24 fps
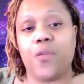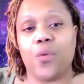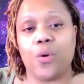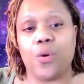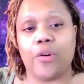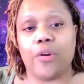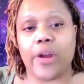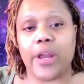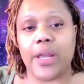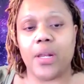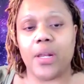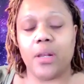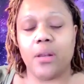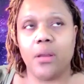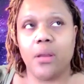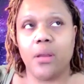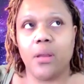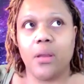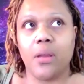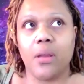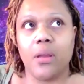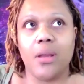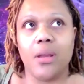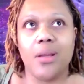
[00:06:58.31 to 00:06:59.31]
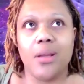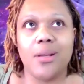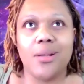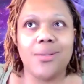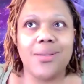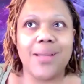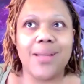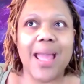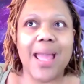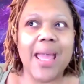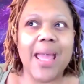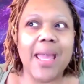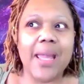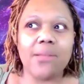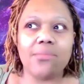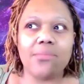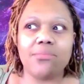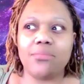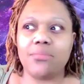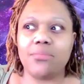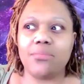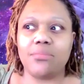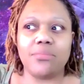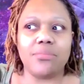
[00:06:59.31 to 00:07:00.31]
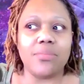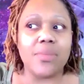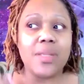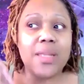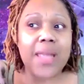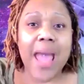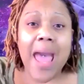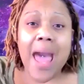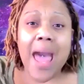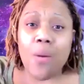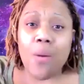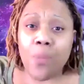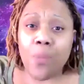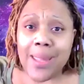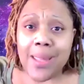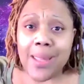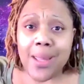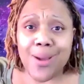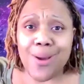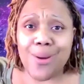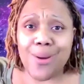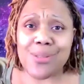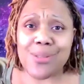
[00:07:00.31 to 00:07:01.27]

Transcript: for it. And yeah, we can go